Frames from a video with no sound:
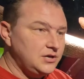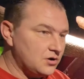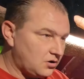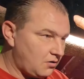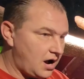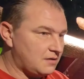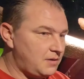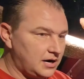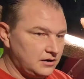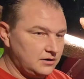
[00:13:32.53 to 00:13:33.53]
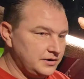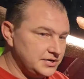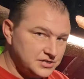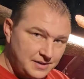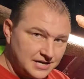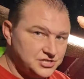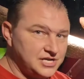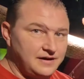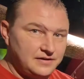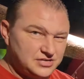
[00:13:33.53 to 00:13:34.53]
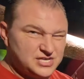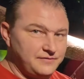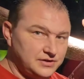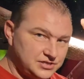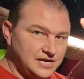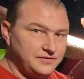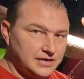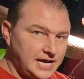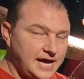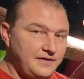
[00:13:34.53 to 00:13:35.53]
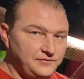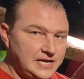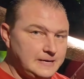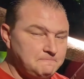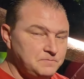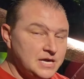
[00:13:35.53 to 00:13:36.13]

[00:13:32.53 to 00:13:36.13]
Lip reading: Your croc monitor is about 7.5 feet.